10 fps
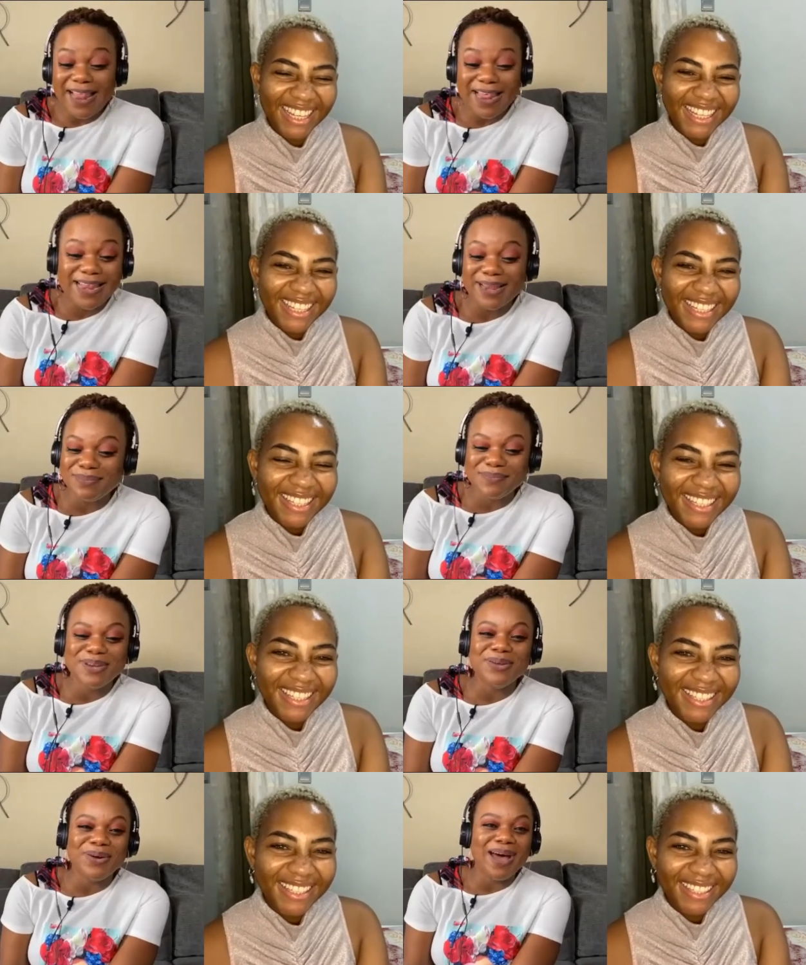Speaker 1: let
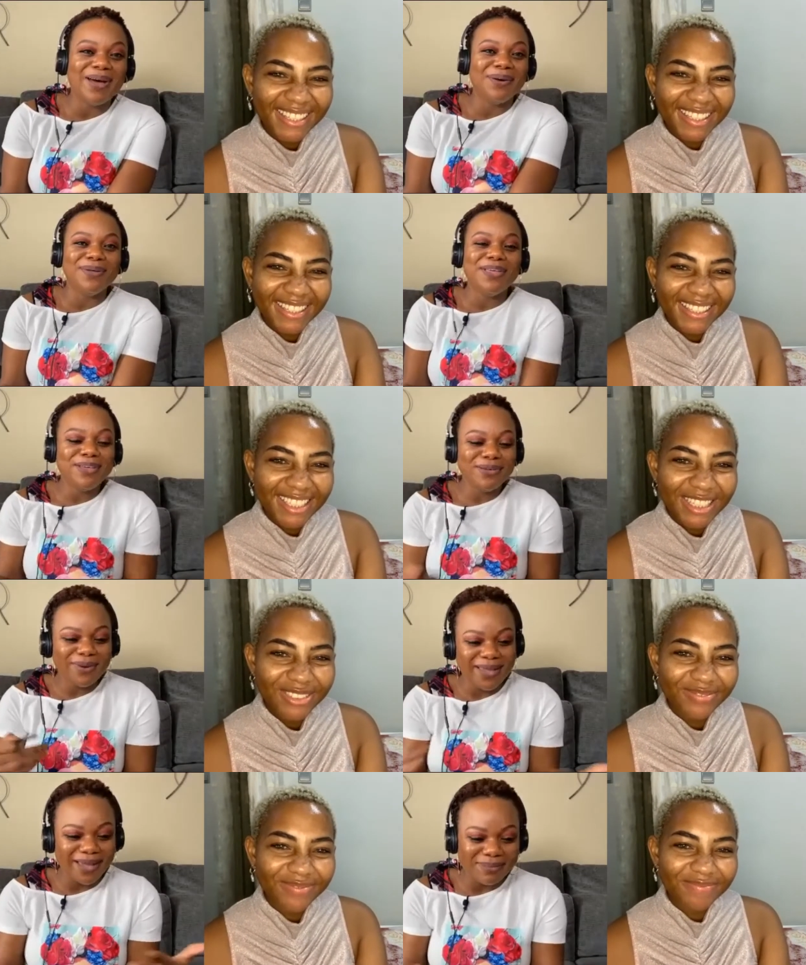me know how you
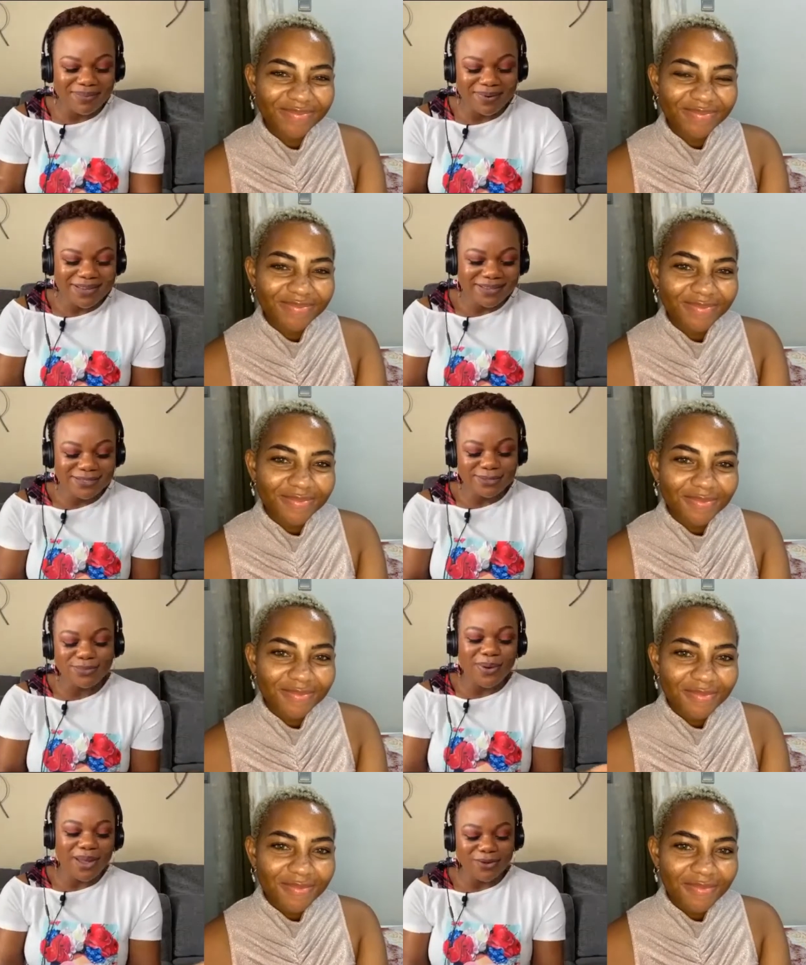came to
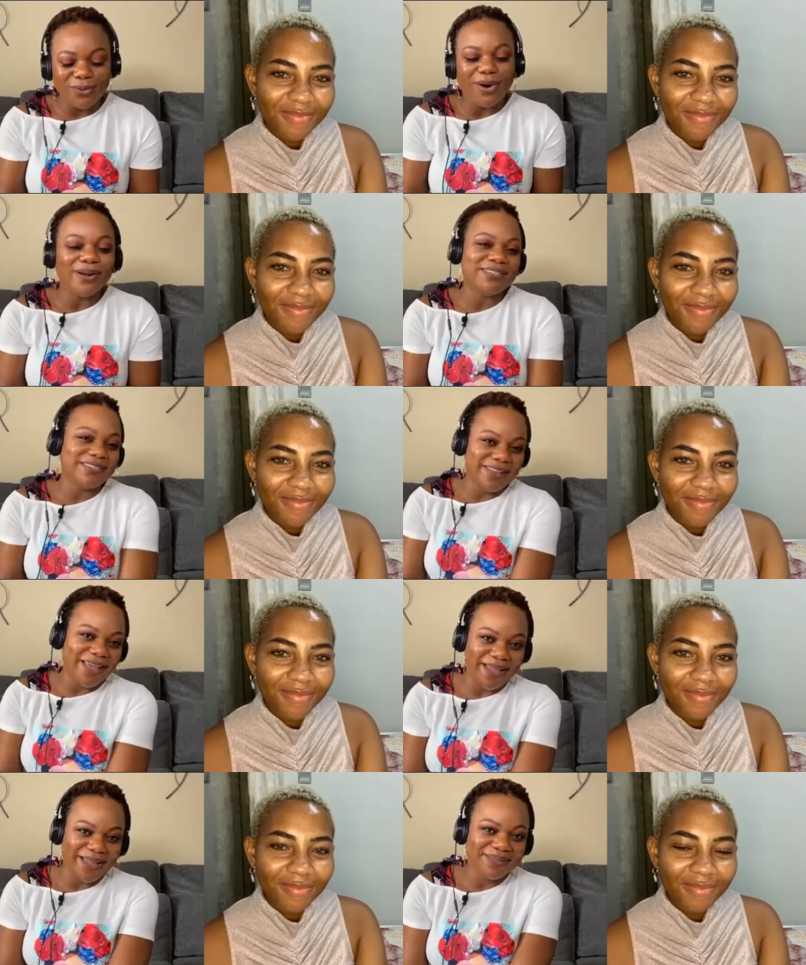where you are
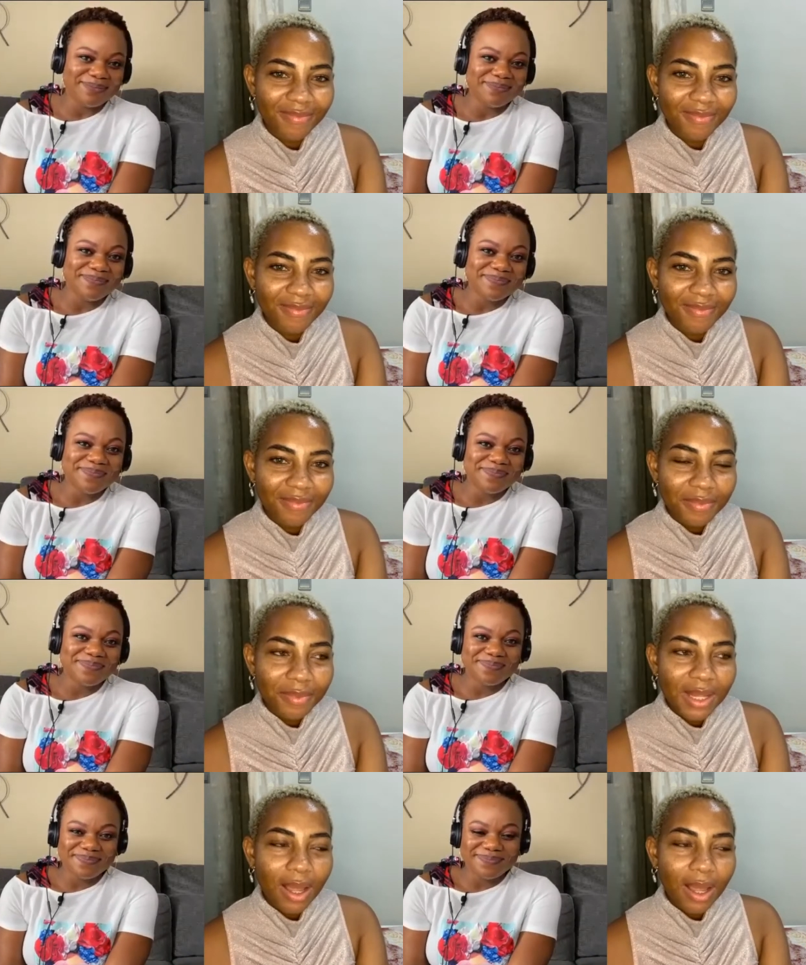today
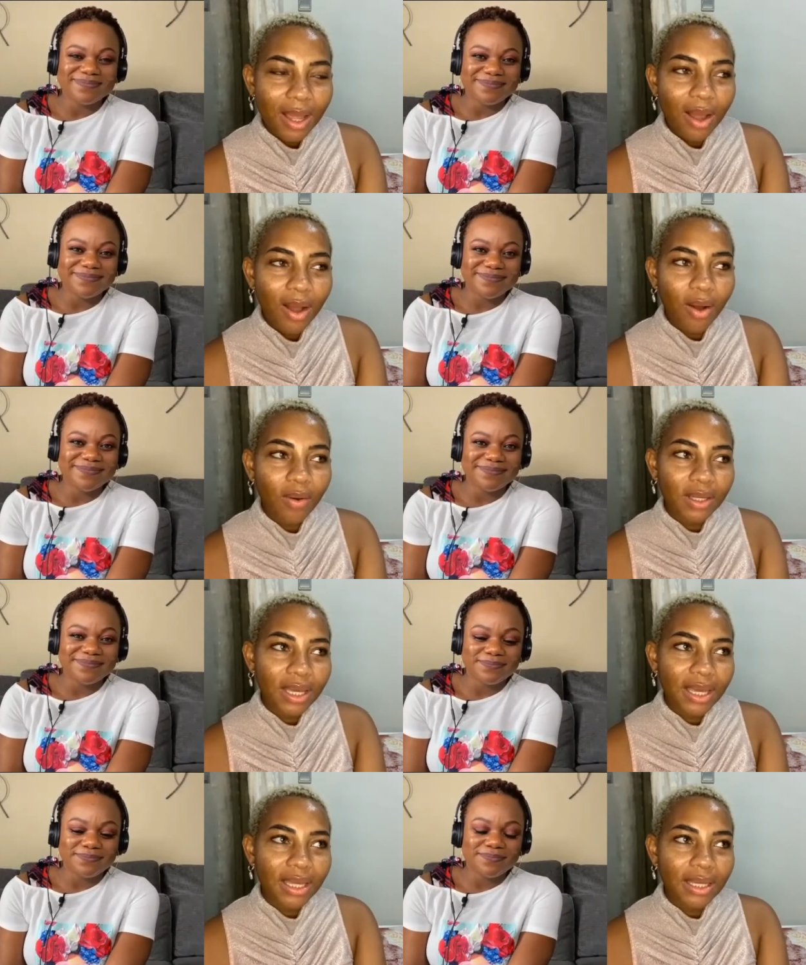
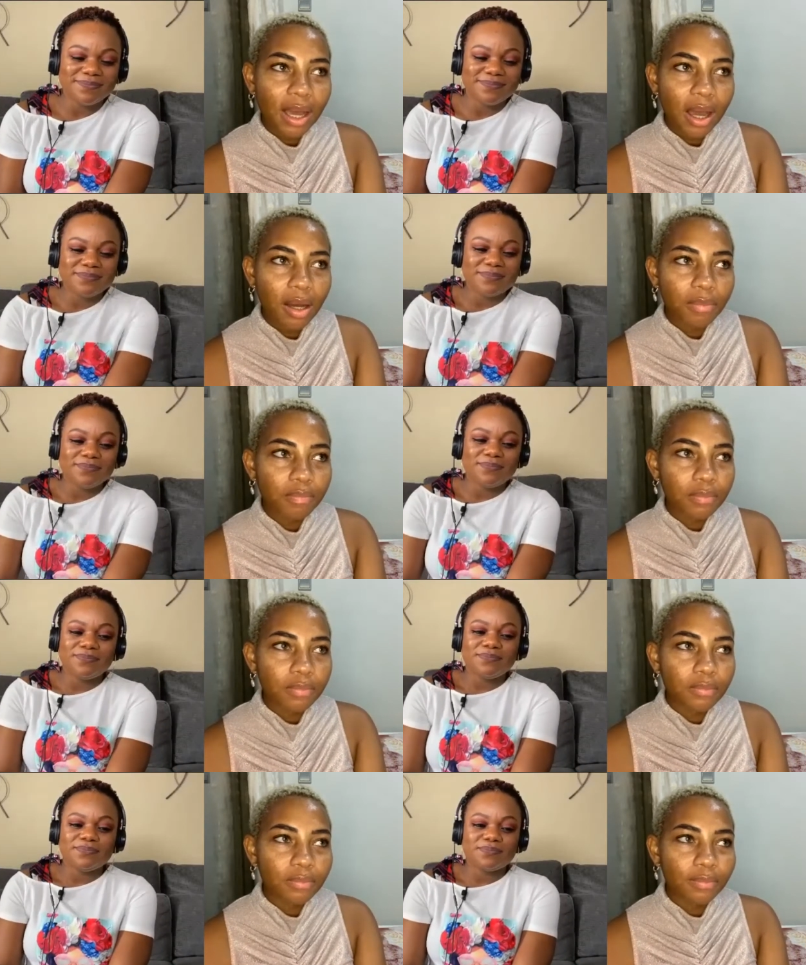
Speaker 2: okay
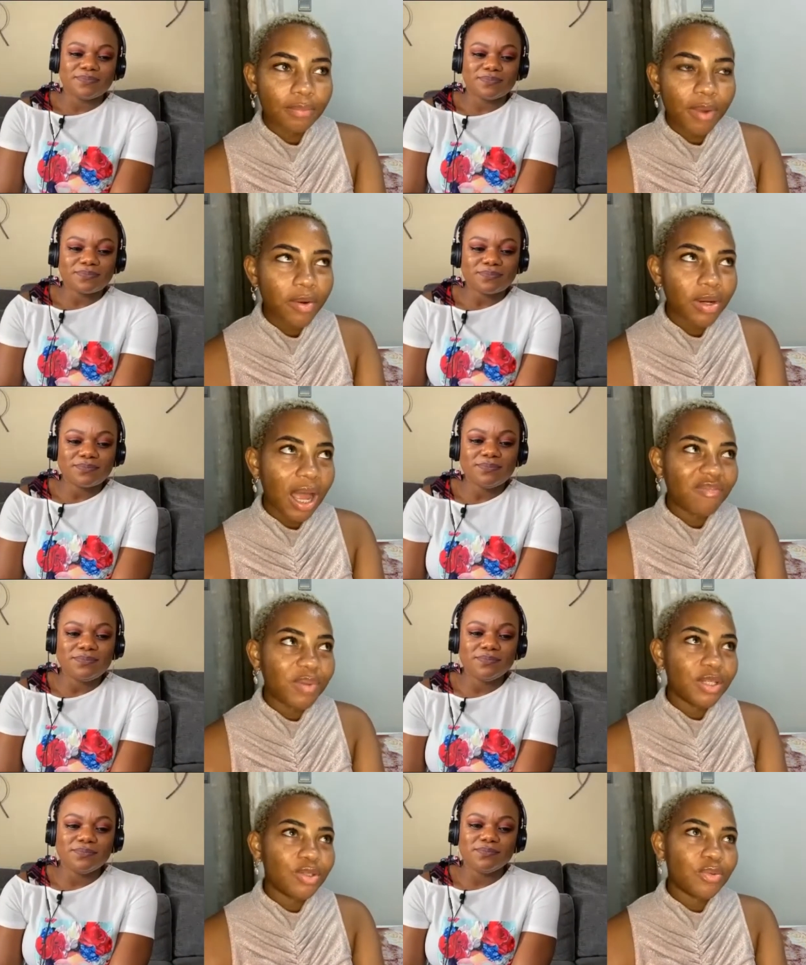um very I've been
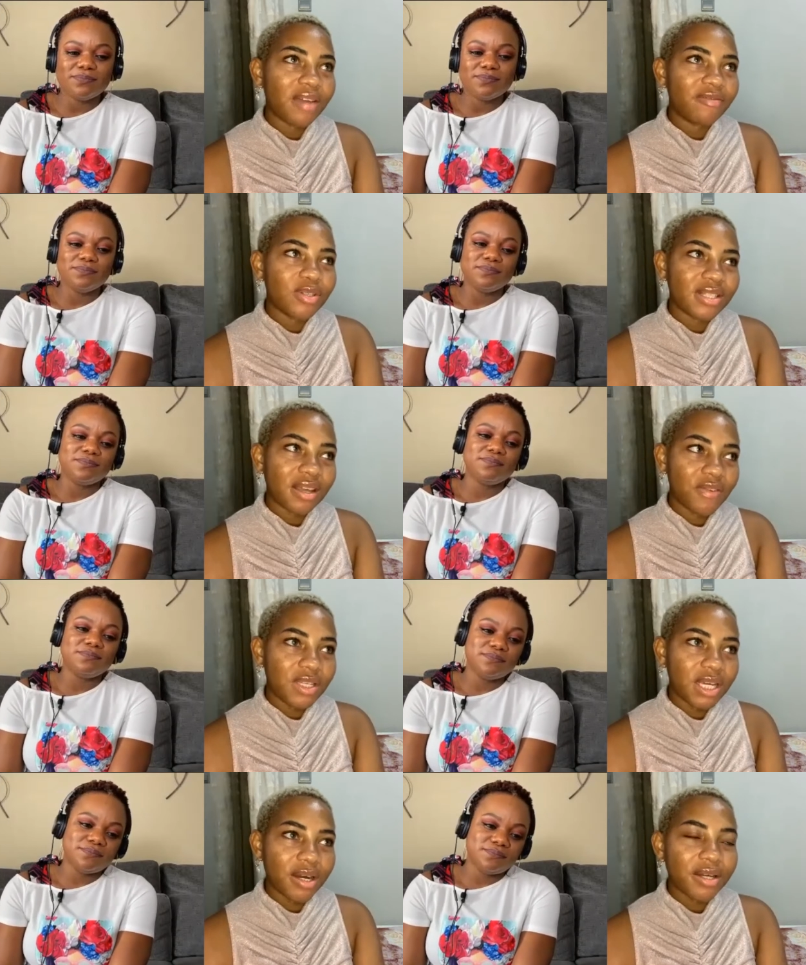in Dubai for seven
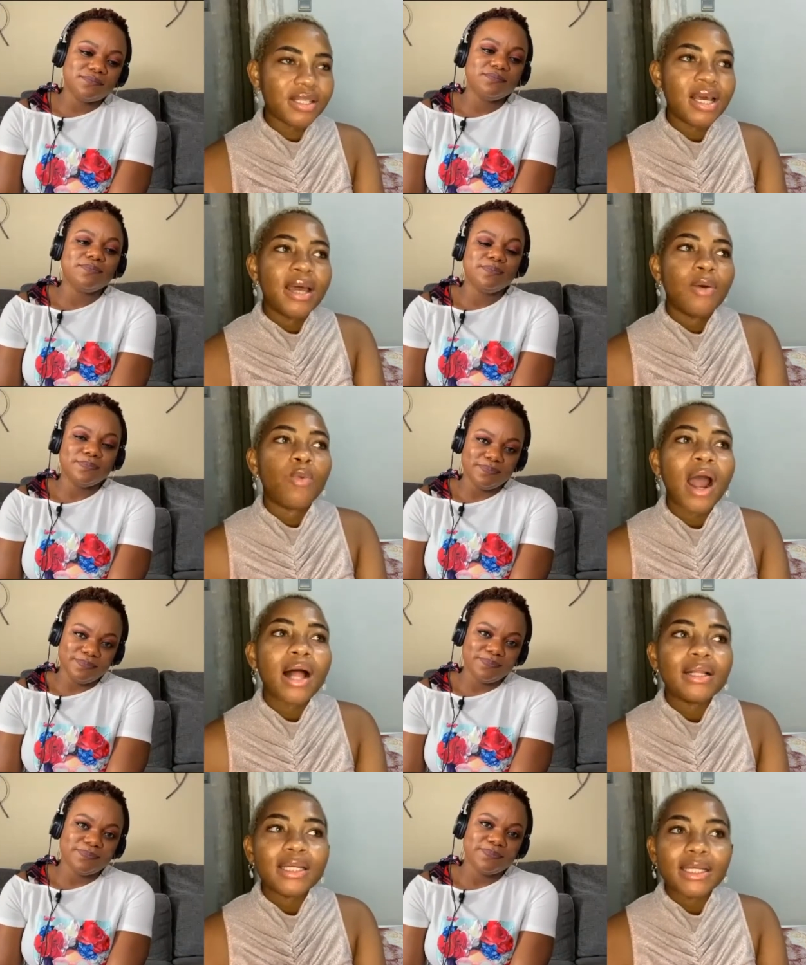years. Mm-hmm.
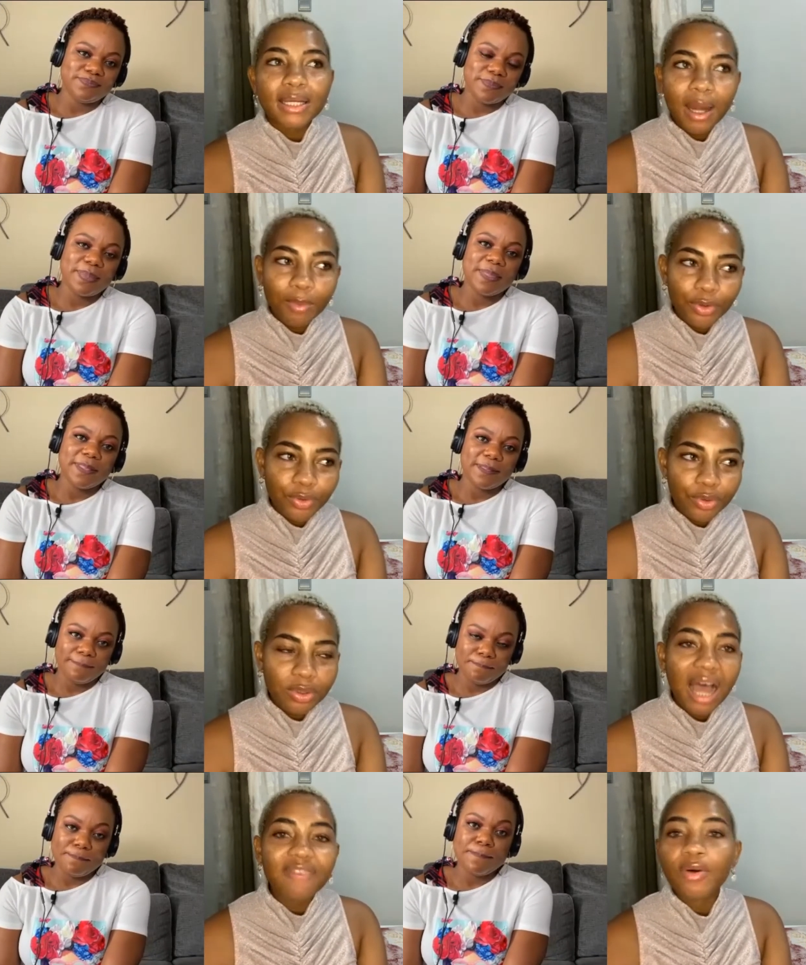While in Cameroon,
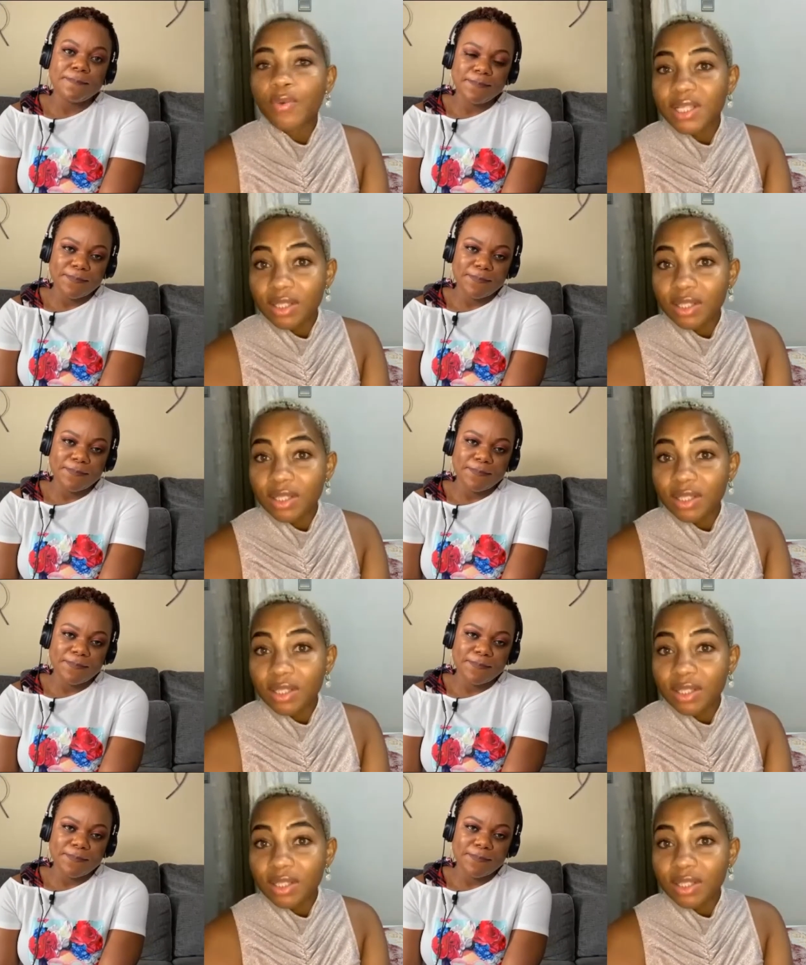I've always